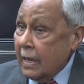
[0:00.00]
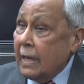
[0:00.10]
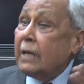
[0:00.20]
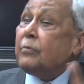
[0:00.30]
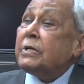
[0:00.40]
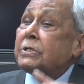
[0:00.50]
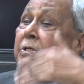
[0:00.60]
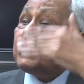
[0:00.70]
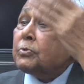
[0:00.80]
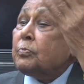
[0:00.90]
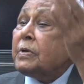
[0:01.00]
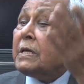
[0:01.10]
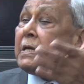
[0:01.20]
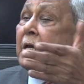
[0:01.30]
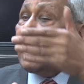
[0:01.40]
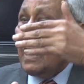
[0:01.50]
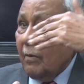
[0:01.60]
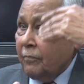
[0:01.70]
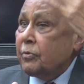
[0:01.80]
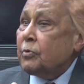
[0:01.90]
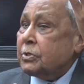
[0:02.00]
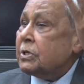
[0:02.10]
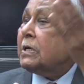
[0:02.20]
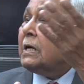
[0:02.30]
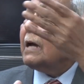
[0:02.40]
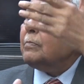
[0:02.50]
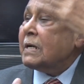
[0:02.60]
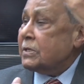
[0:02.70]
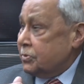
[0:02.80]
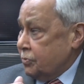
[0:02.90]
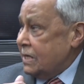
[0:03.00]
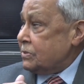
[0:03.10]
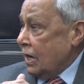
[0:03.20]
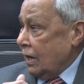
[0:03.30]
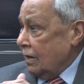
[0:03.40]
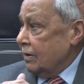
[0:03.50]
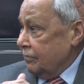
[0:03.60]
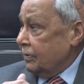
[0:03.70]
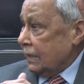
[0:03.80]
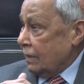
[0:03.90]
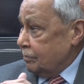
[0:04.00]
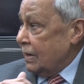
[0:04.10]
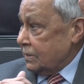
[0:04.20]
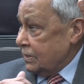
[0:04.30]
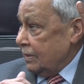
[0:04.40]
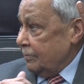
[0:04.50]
he wishes to be a future administrator, for that matter.